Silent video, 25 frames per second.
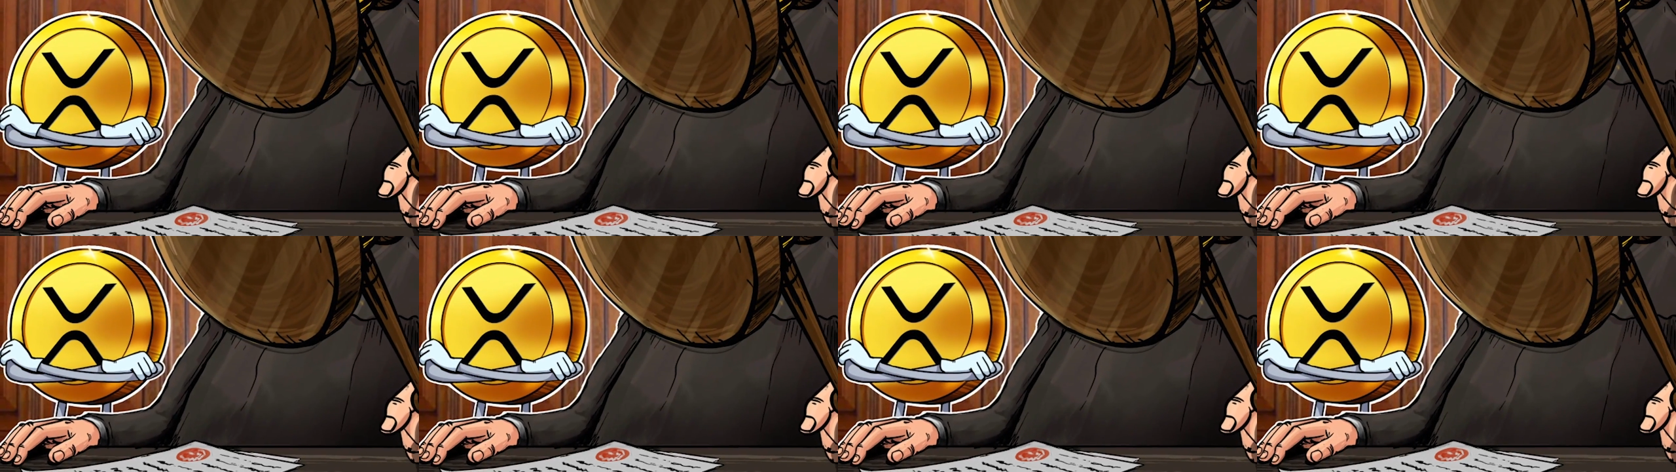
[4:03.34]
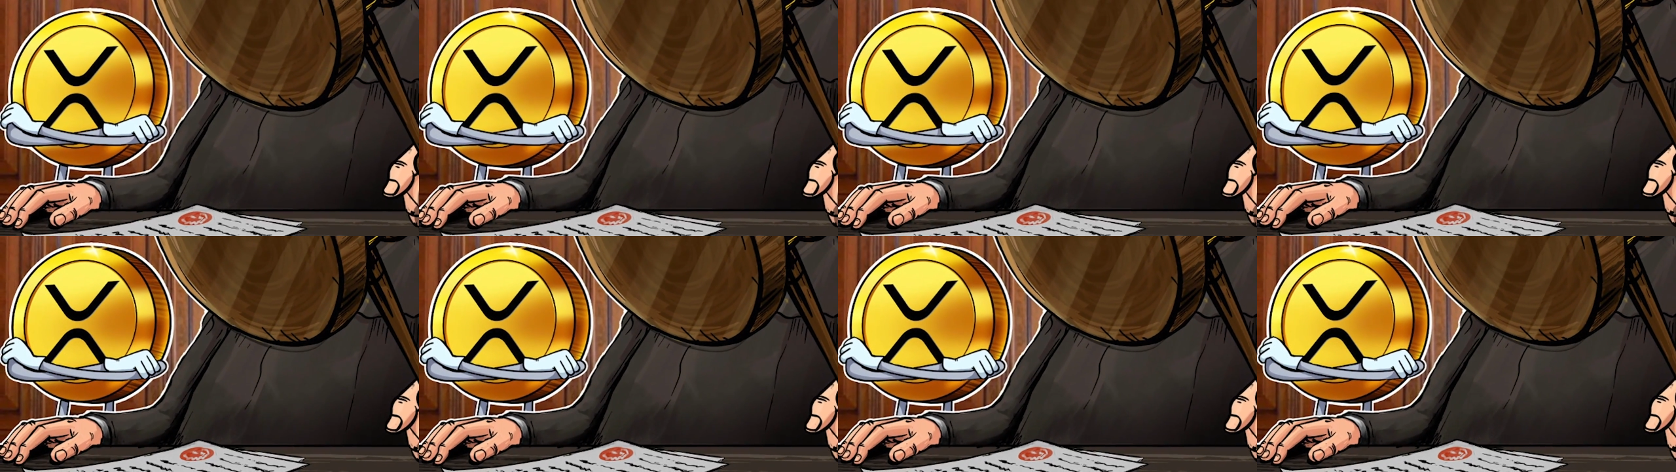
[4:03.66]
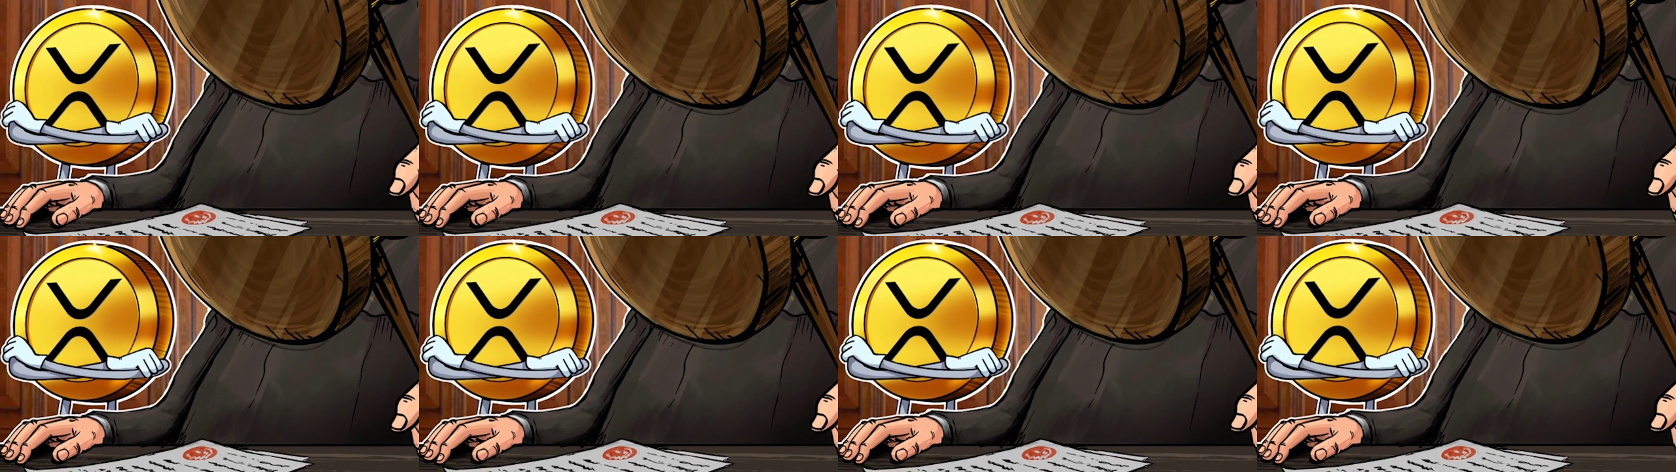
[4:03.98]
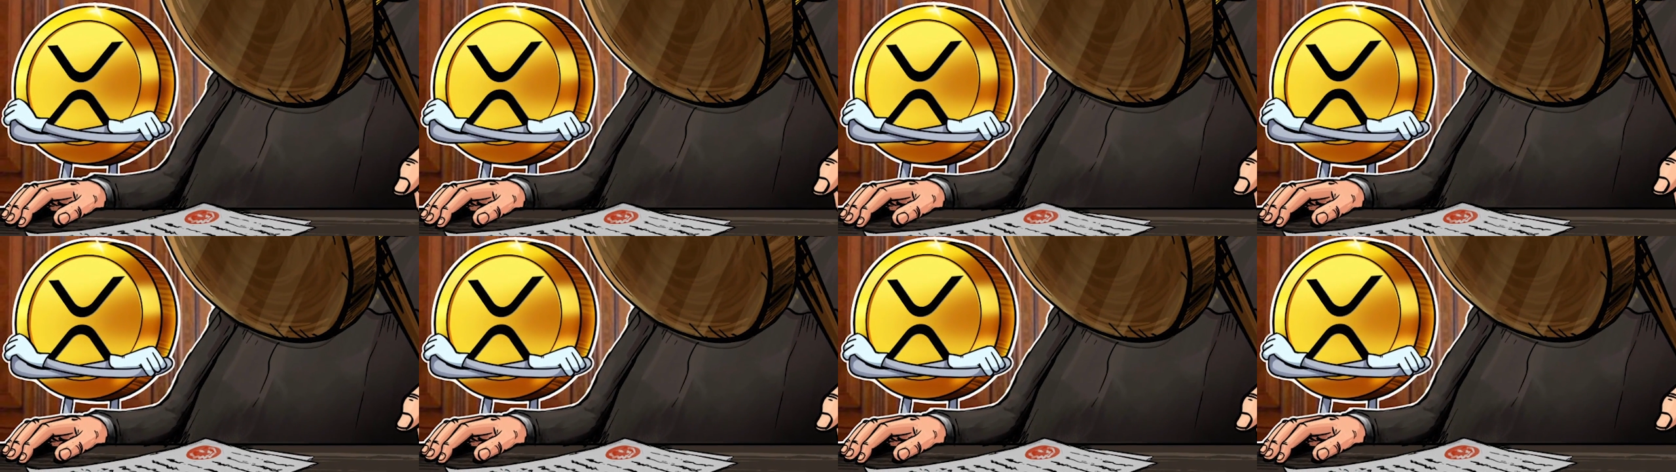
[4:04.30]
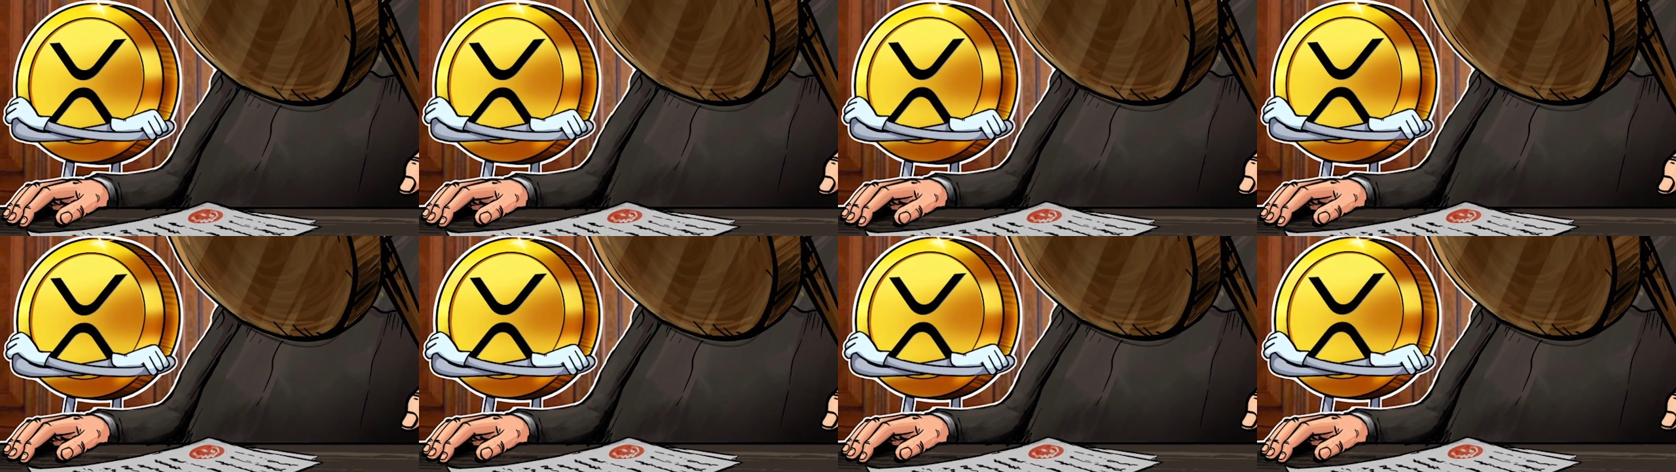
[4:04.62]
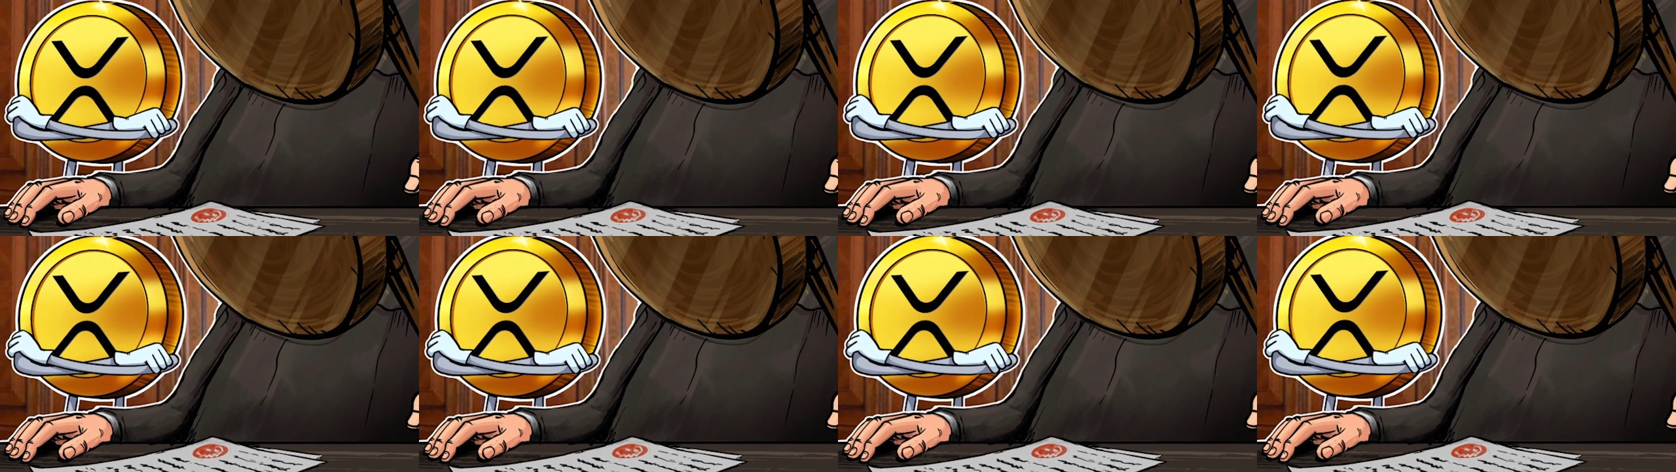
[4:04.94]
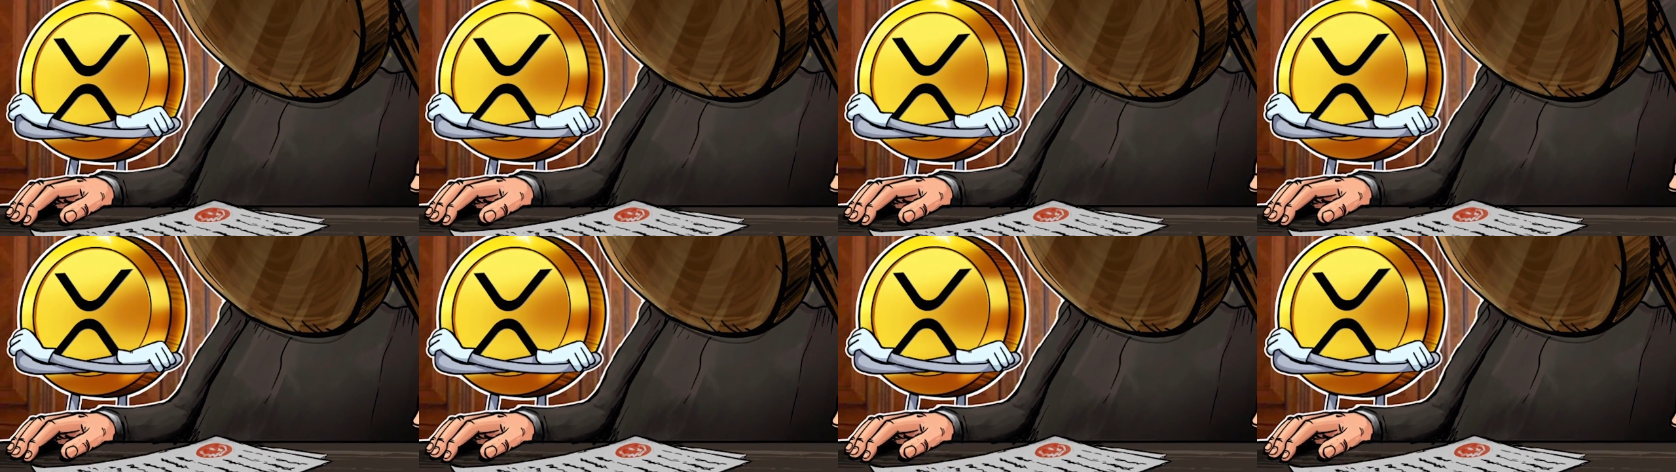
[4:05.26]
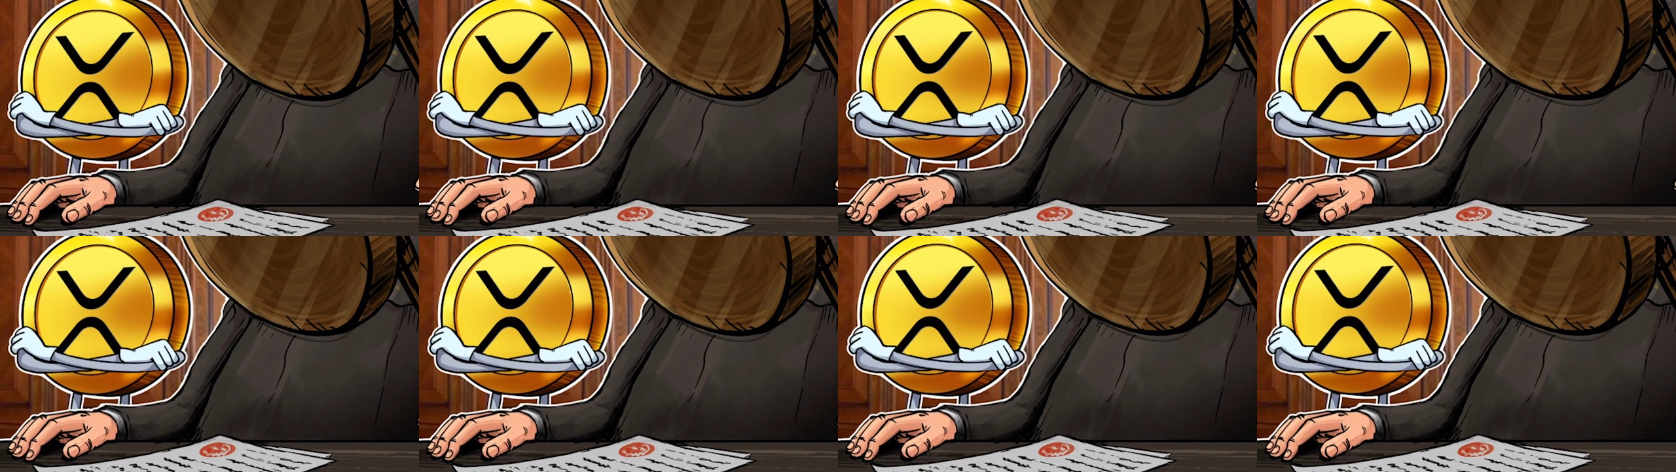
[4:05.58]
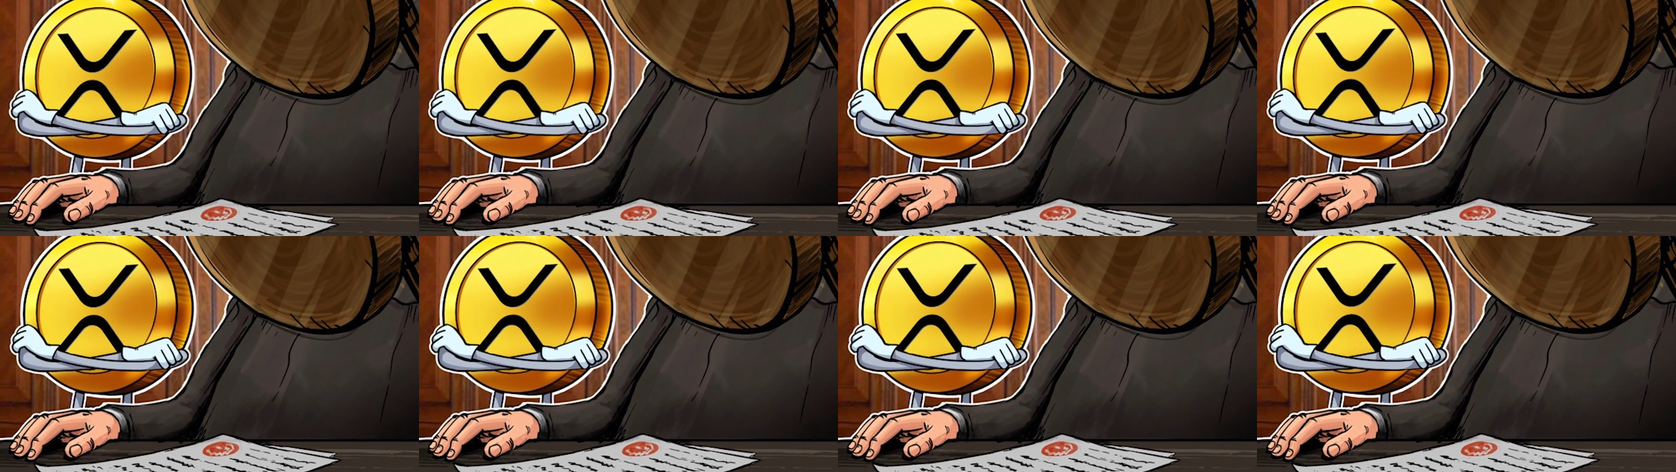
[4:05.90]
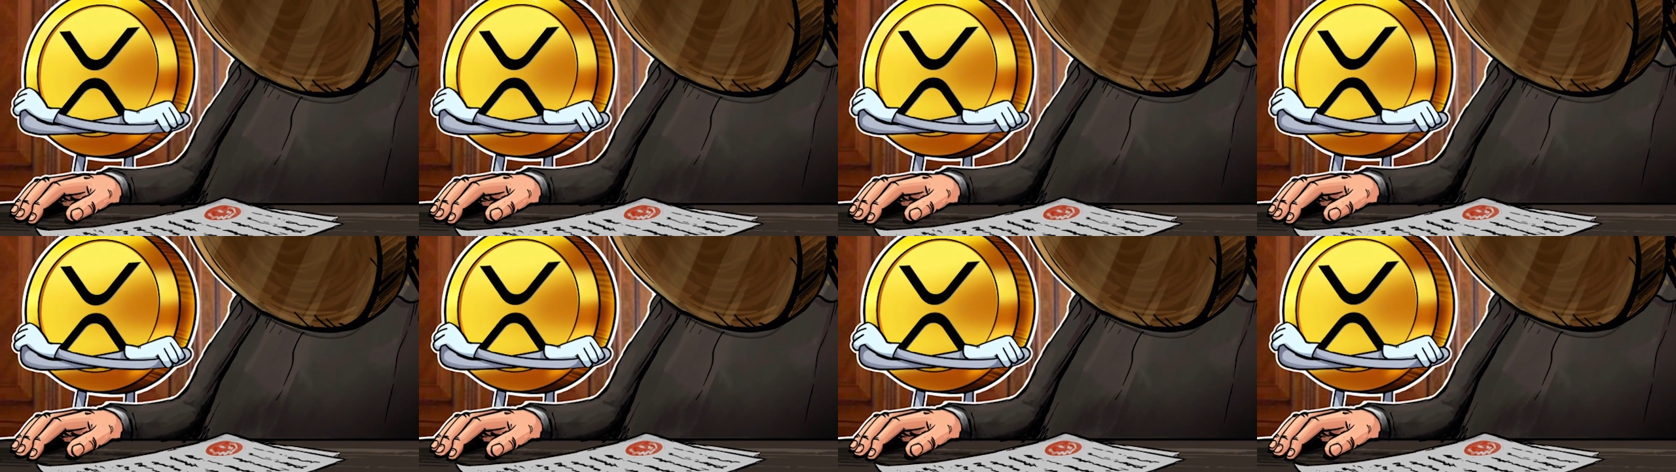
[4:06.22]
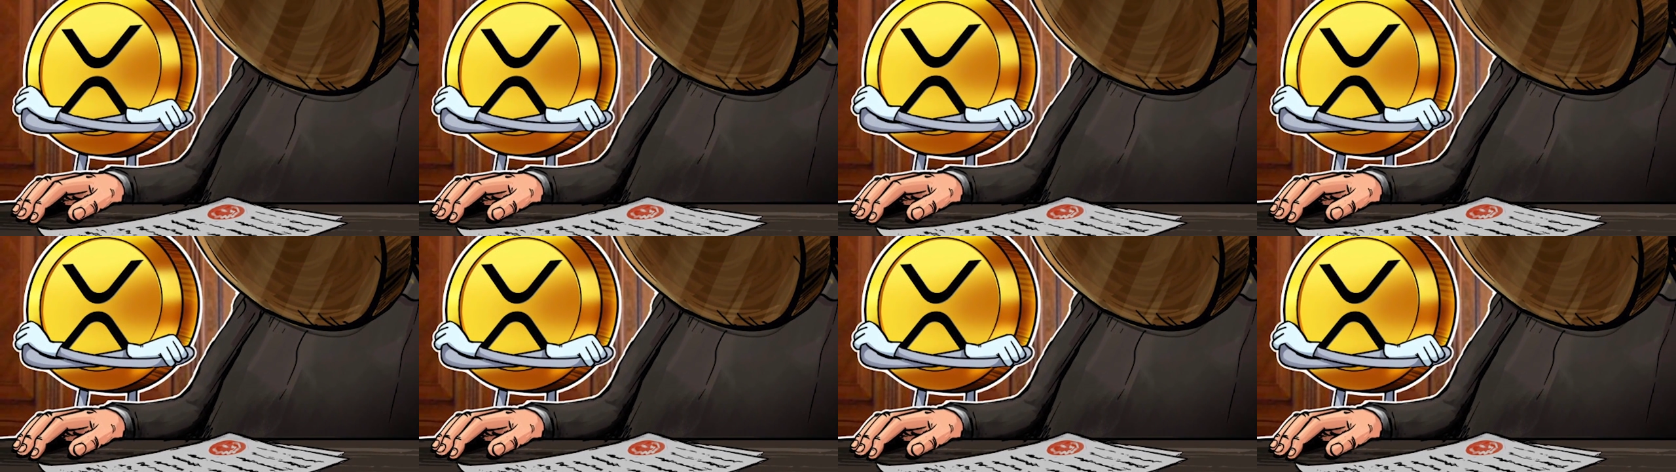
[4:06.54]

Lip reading: No face is visible, so there are no lips to read.